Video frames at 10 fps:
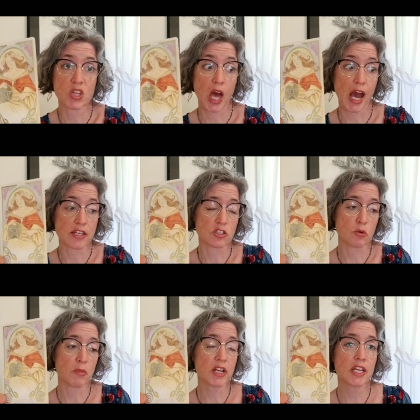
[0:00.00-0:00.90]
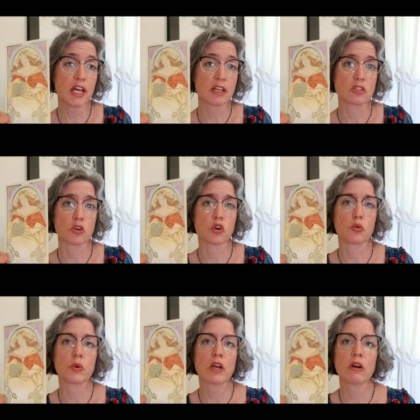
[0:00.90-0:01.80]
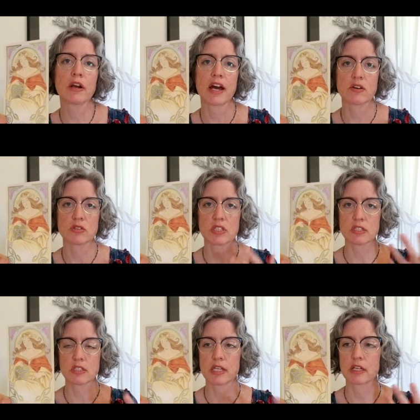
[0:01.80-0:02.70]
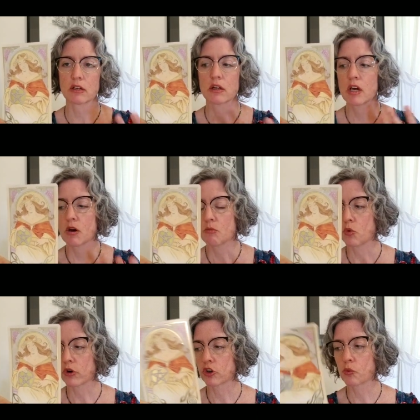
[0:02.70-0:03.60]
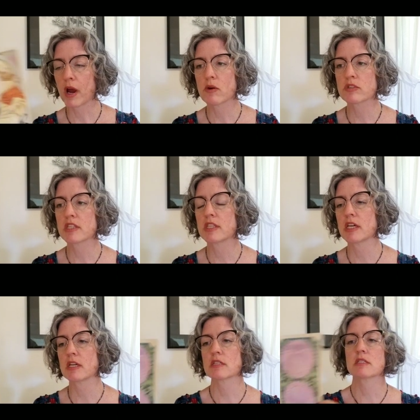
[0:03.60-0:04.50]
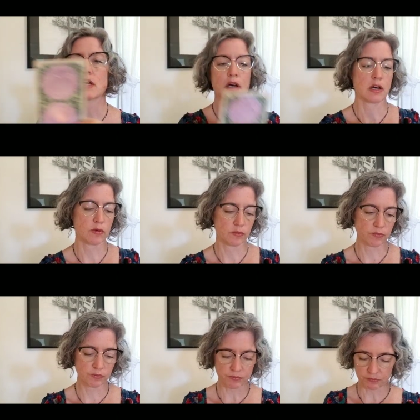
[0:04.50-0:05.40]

has their money, has their career, has these like more grounded things um,